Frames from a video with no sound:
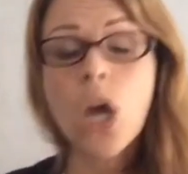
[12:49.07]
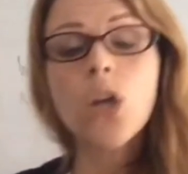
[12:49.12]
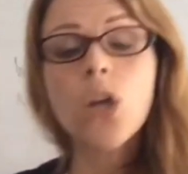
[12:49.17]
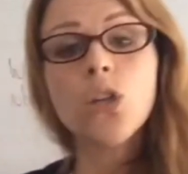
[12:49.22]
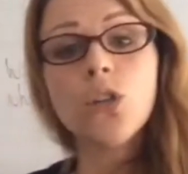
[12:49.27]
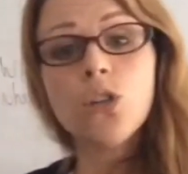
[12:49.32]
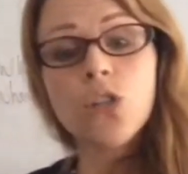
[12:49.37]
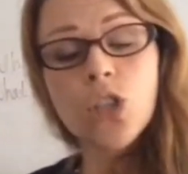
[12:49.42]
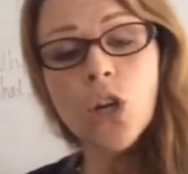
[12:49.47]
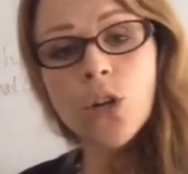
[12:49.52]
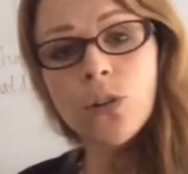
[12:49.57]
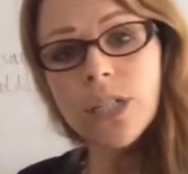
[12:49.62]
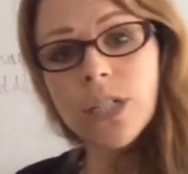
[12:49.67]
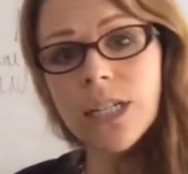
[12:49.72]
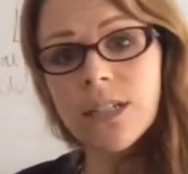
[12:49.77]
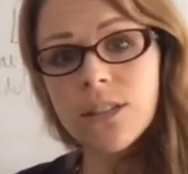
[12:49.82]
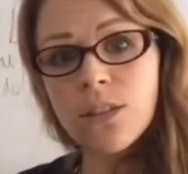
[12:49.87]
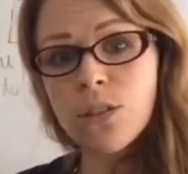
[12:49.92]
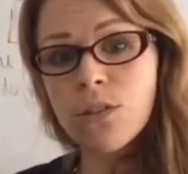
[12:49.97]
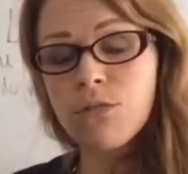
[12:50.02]
You don't
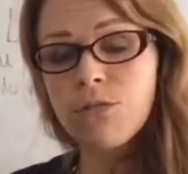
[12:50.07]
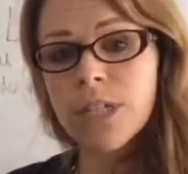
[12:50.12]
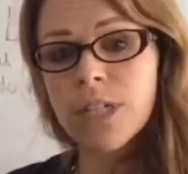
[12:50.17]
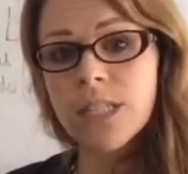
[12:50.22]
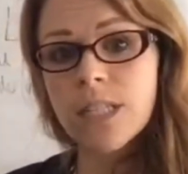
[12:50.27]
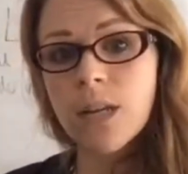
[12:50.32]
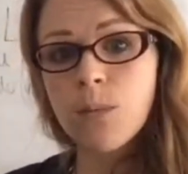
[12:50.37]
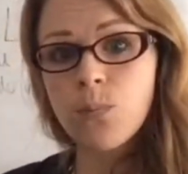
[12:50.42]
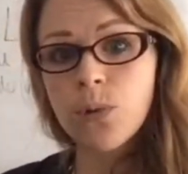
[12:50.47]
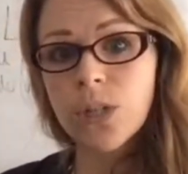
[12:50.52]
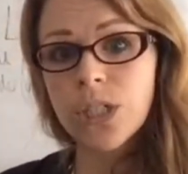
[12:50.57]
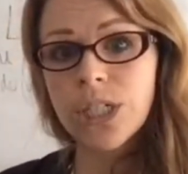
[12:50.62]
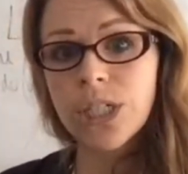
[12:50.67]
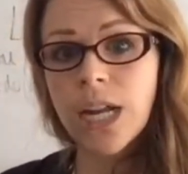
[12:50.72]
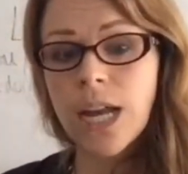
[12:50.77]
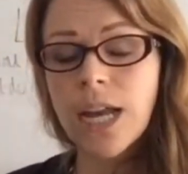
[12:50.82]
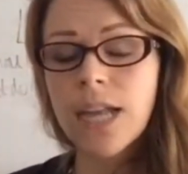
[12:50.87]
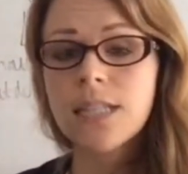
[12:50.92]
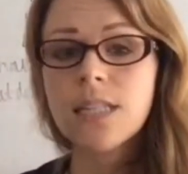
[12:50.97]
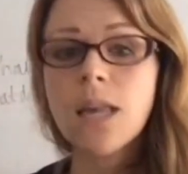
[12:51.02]
need the three separate
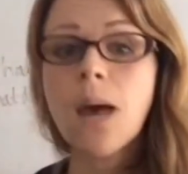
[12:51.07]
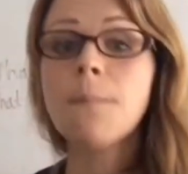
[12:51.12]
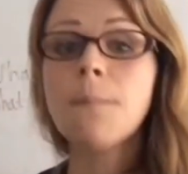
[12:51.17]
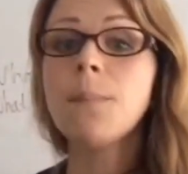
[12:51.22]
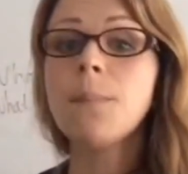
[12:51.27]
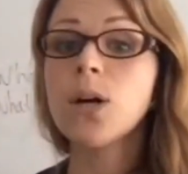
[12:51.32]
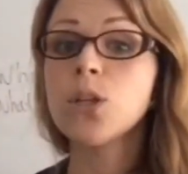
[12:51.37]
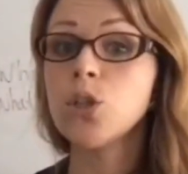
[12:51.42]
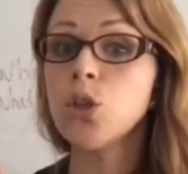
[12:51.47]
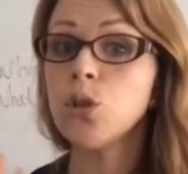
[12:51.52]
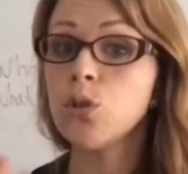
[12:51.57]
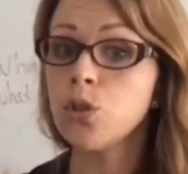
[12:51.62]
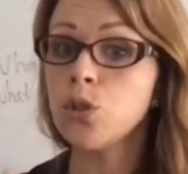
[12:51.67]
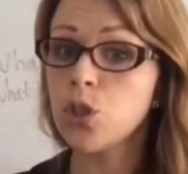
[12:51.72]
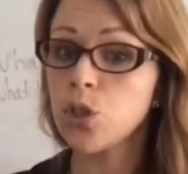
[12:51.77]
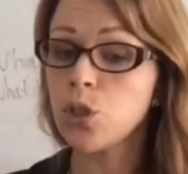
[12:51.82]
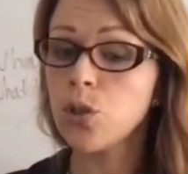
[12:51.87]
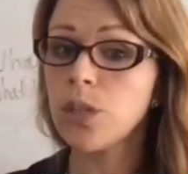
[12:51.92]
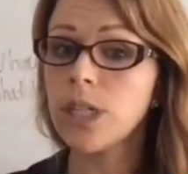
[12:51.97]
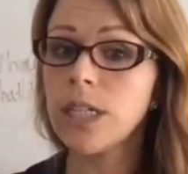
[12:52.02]
chairs, but you
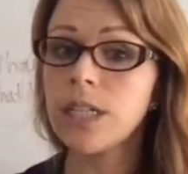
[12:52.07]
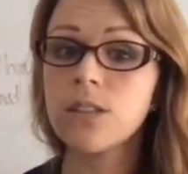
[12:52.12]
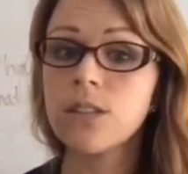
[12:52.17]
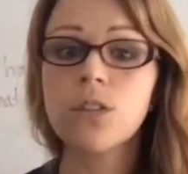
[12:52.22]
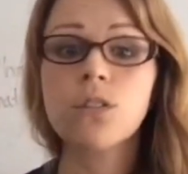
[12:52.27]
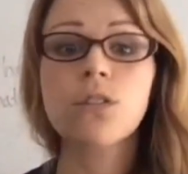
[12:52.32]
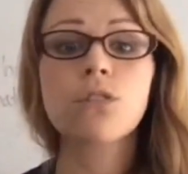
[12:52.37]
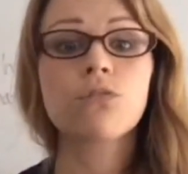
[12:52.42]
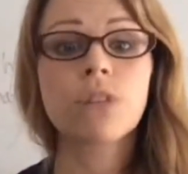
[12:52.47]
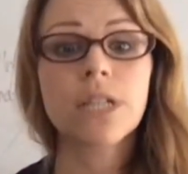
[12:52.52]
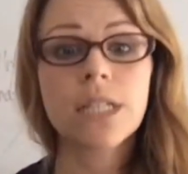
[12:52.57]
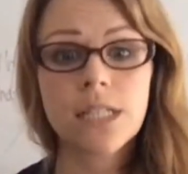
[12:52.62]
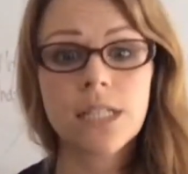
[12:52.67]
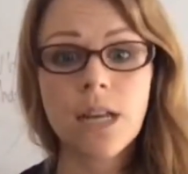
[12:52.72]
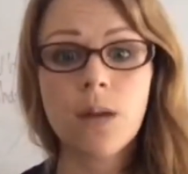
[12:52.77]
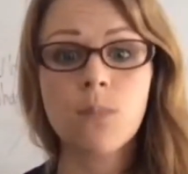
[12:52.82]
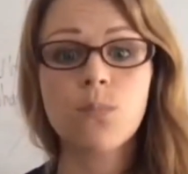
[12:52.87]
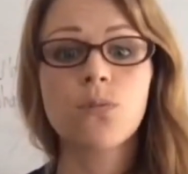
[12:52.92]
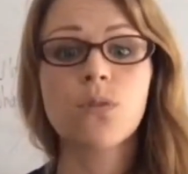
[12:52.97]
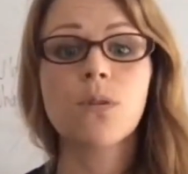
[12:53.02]
do need the three
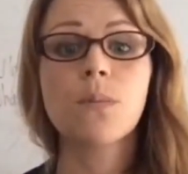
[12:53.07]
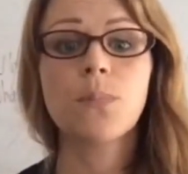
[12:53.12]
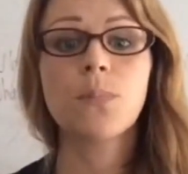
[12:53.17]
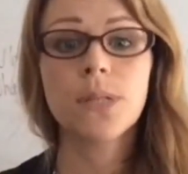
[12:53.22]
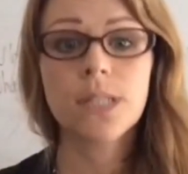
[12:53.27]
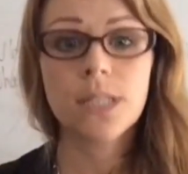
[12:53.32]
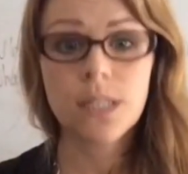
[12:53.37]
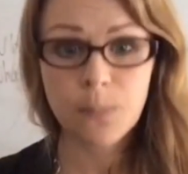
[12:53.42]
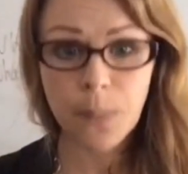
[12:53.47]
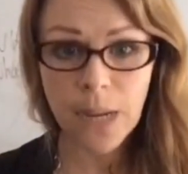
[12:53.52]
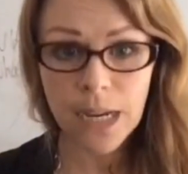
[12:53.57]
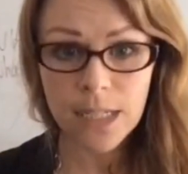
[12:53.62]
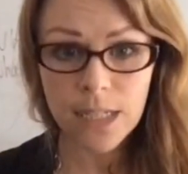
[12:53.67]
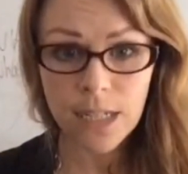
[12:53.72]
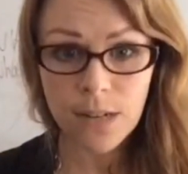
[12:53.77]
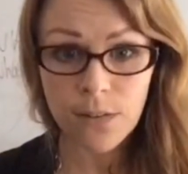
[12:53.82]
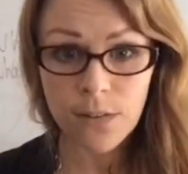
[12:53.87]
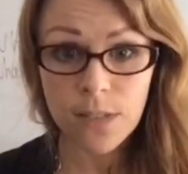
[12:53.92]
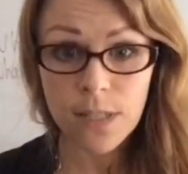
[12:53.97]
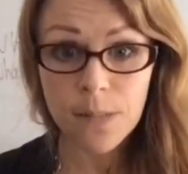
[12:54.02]
separate
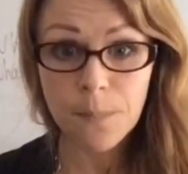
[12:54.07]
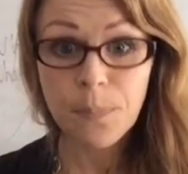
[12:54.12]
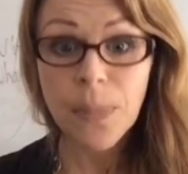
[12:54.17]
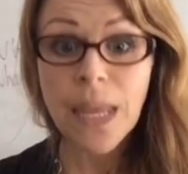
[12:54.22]
perspectives.